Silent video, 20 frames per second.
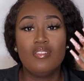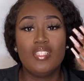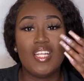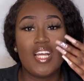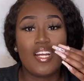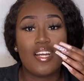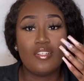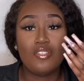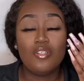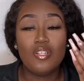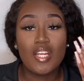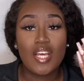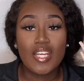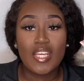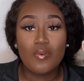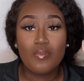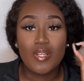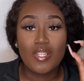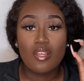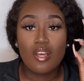like I don't like
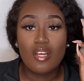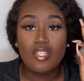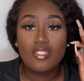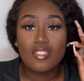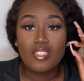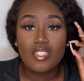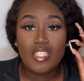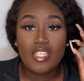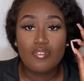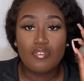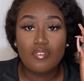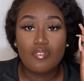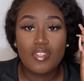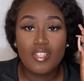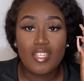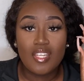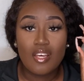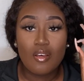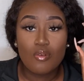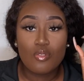it when underneath of the
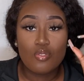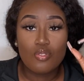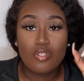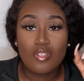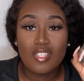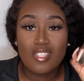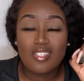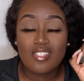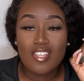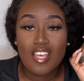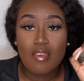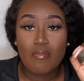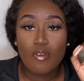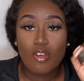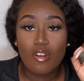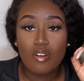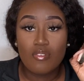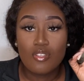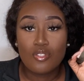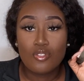nail is not the same
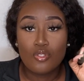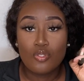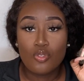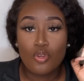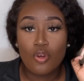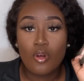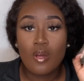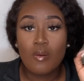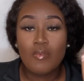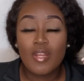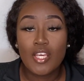color as the top.